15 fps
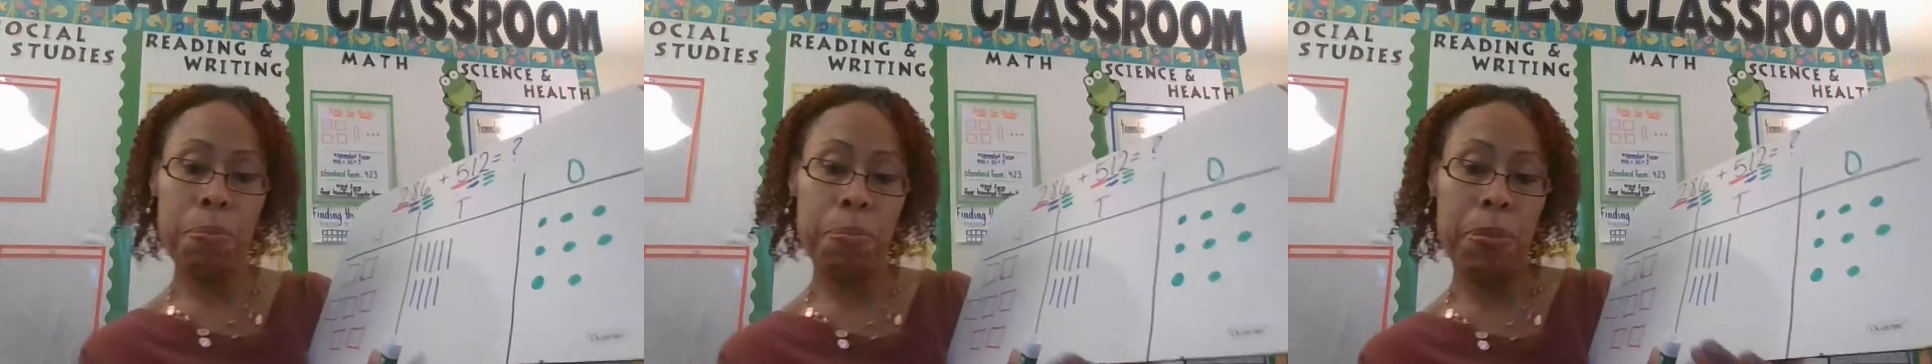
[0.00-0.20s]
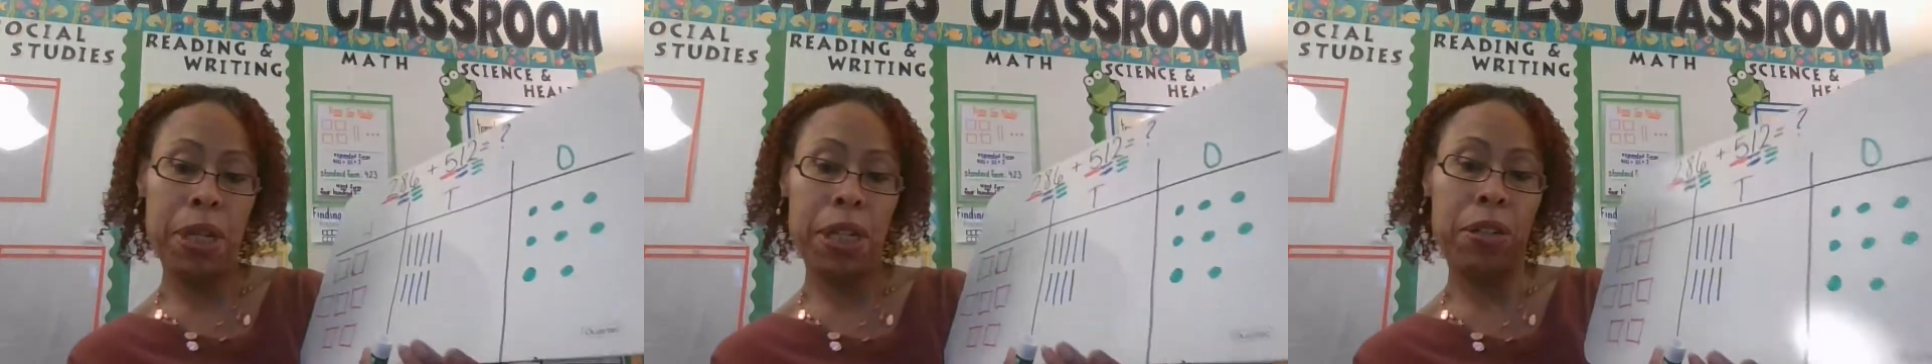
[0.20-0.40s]

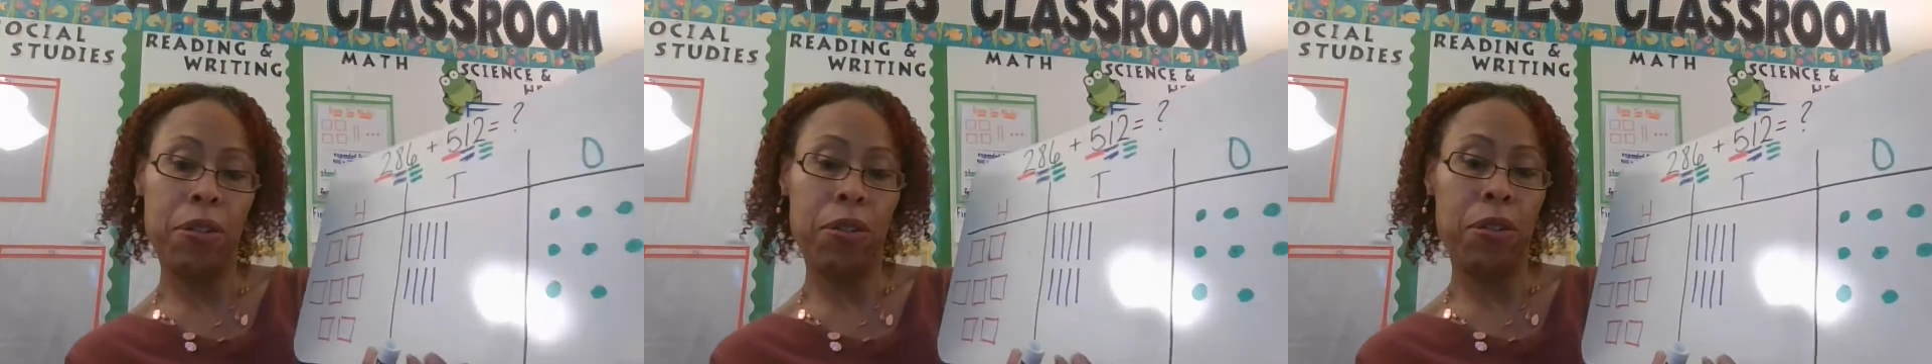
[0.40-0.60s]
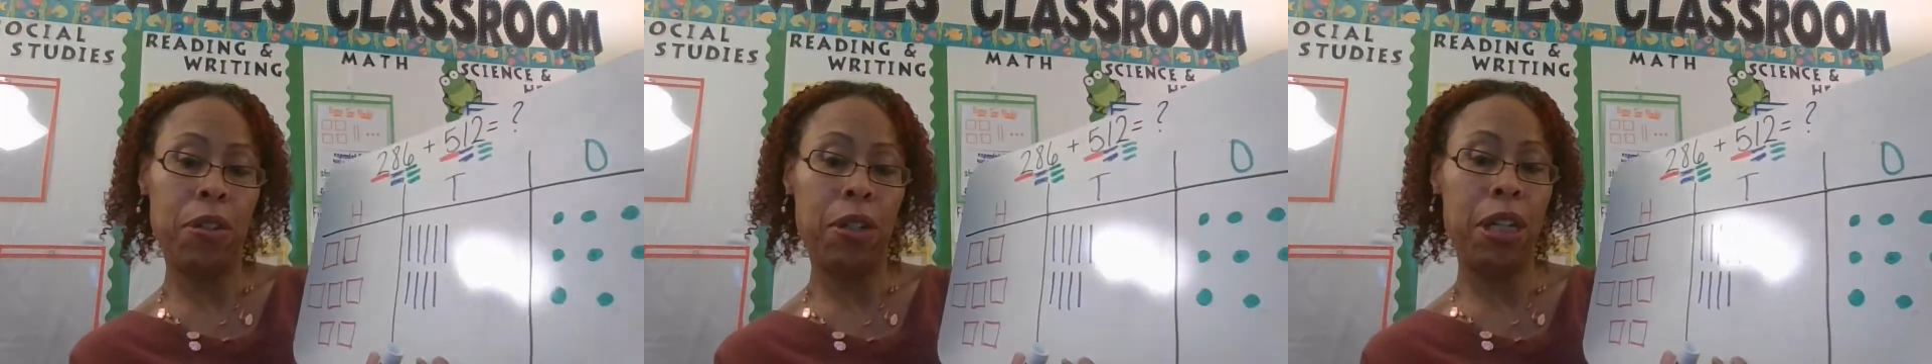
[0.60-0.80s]

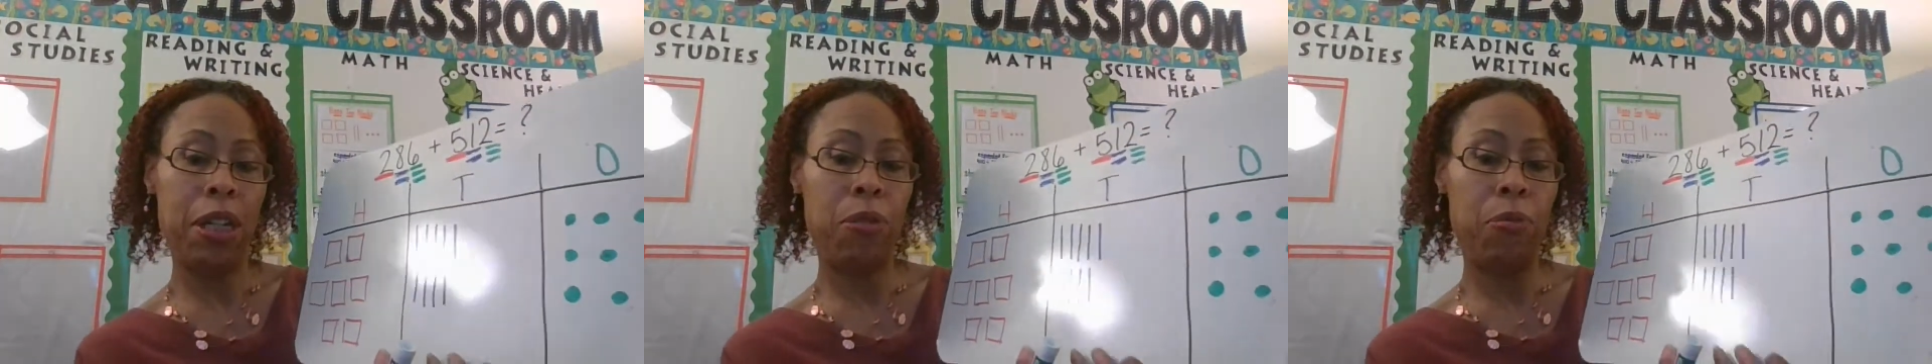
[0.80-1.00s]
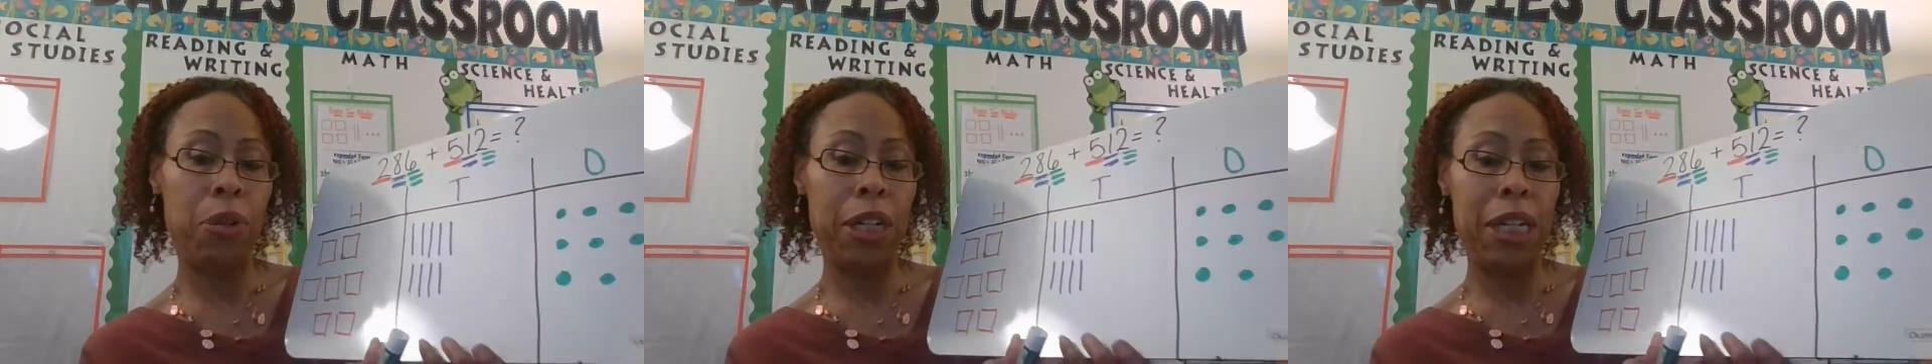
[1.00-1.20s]
bundle
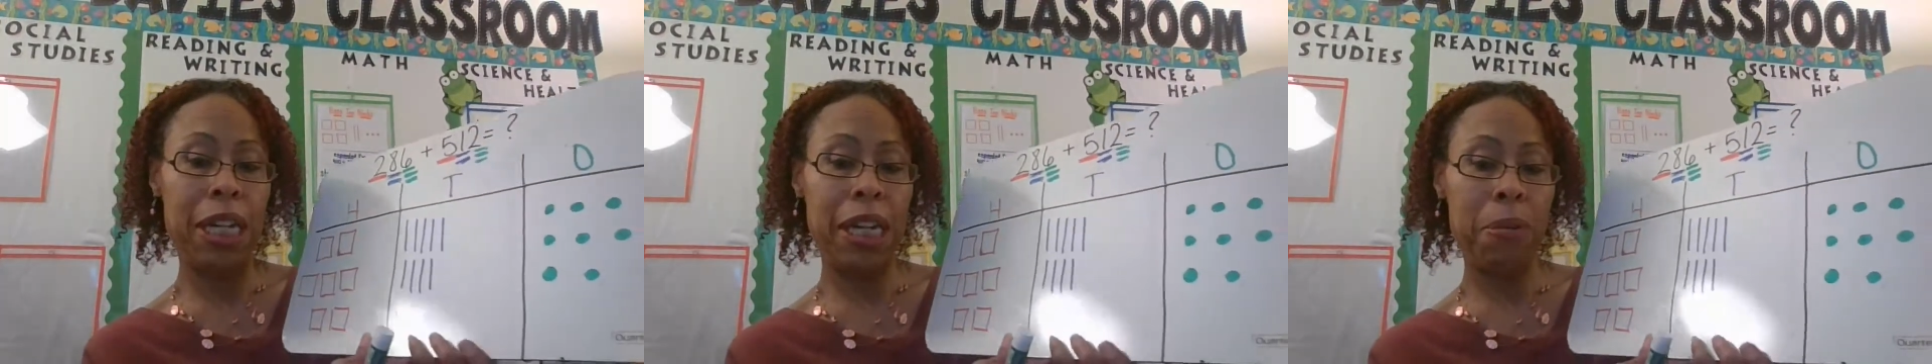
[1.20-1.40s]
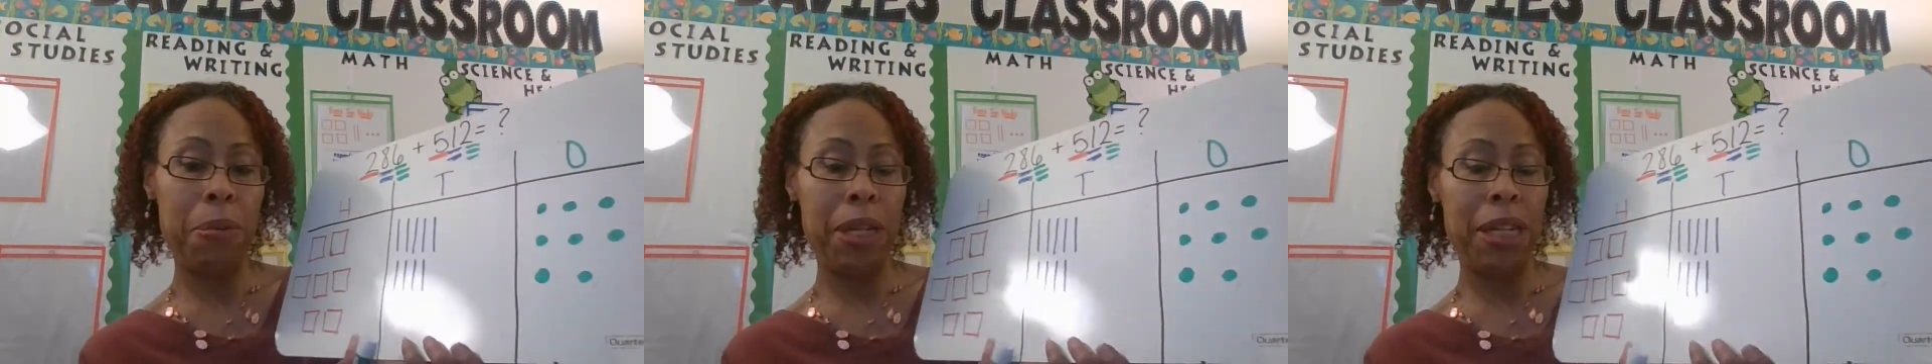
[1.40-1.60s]
and
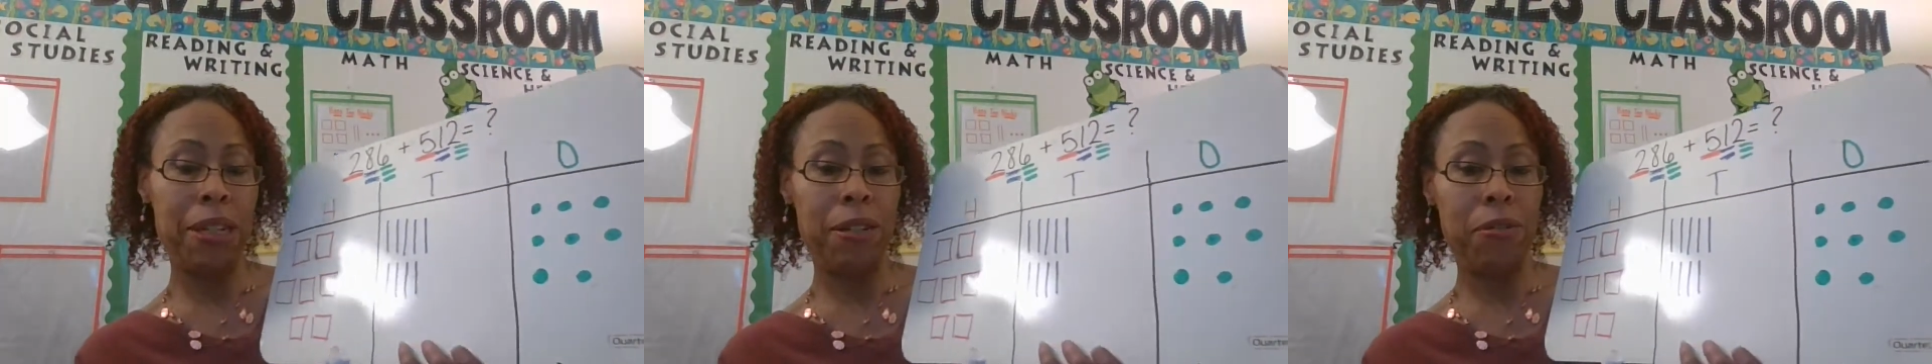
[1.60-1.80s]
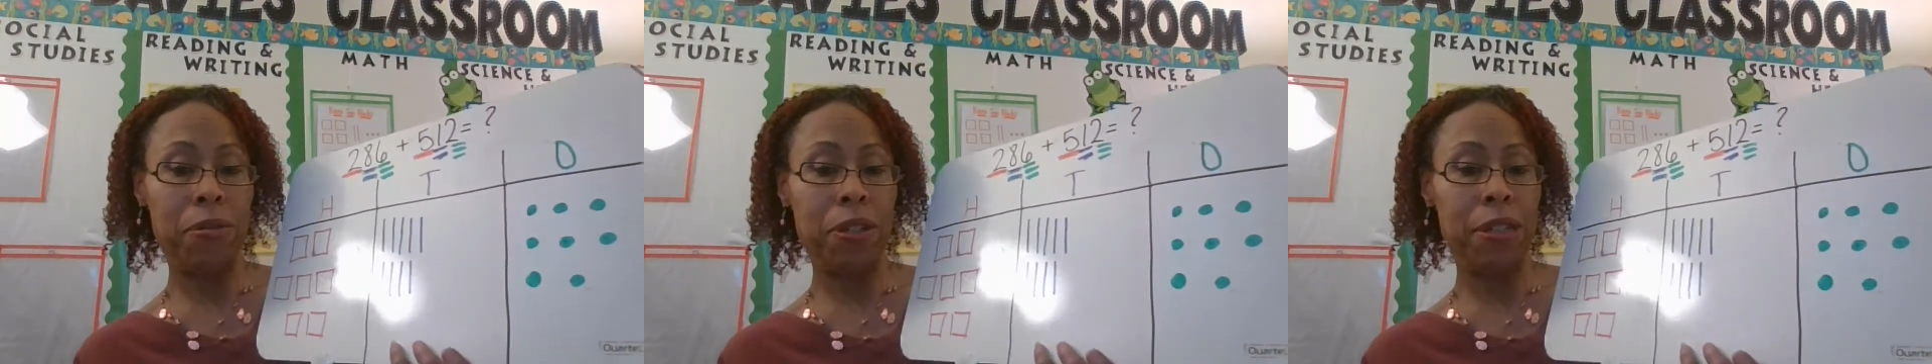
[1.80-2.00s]
rename it
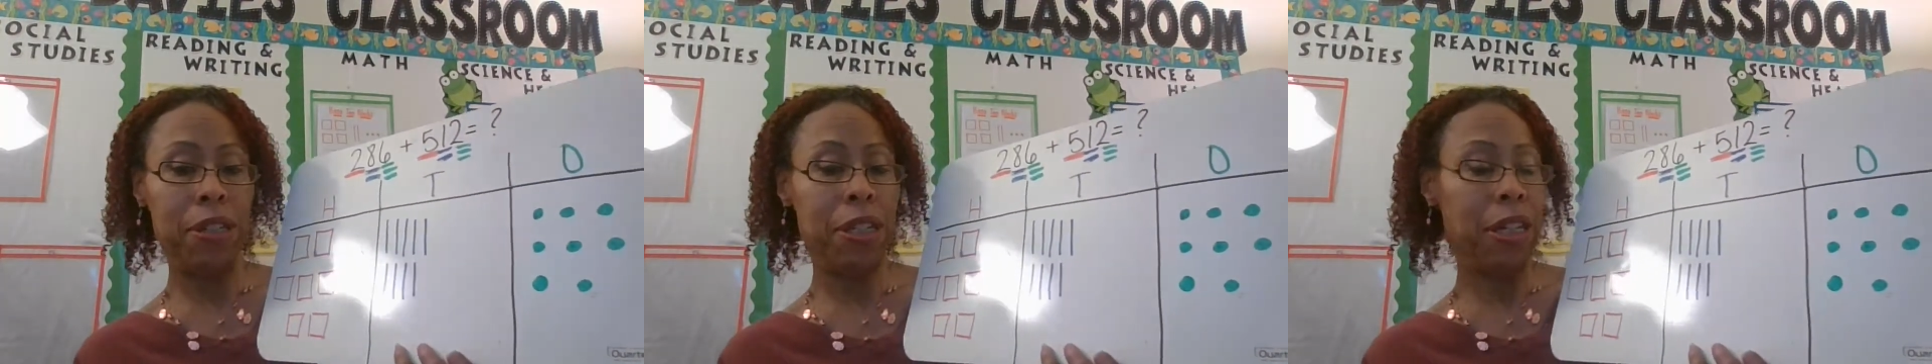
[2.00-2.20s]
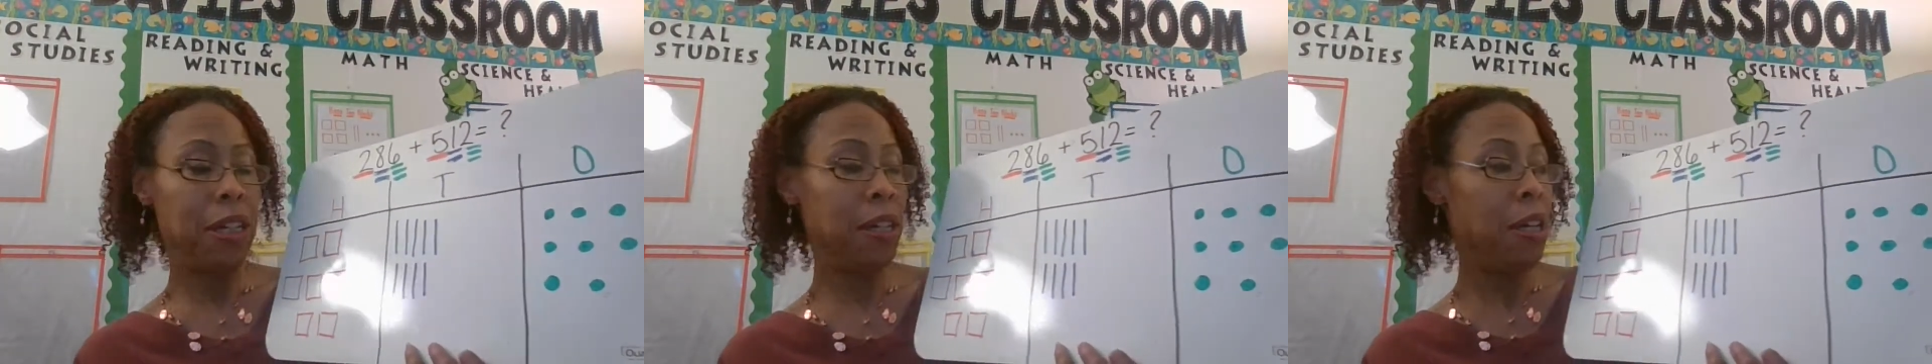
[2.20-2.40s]
into a
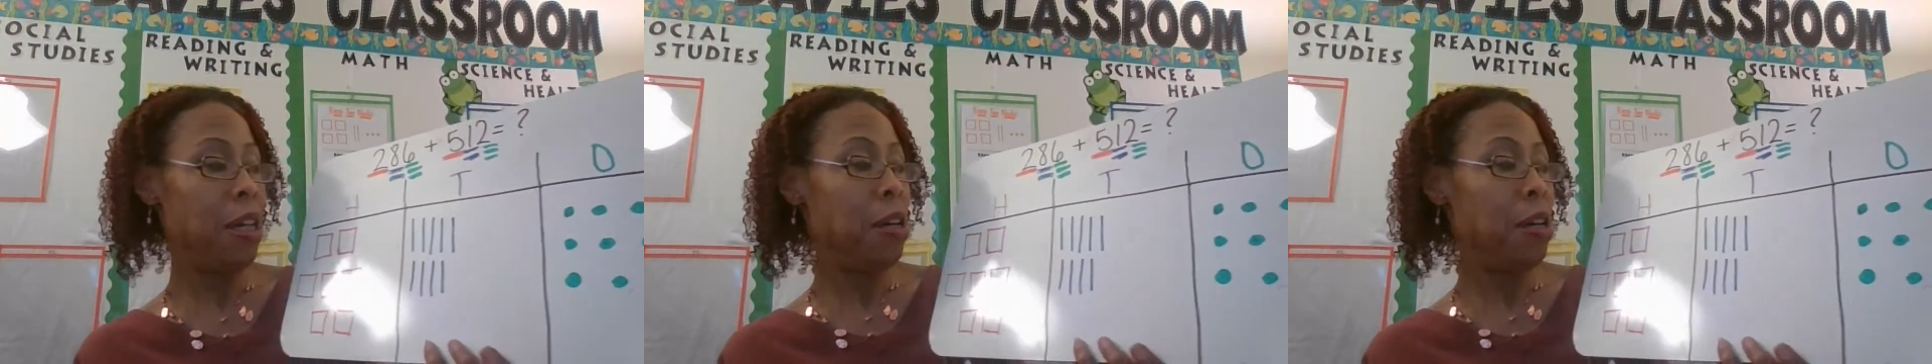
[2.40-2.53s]
10.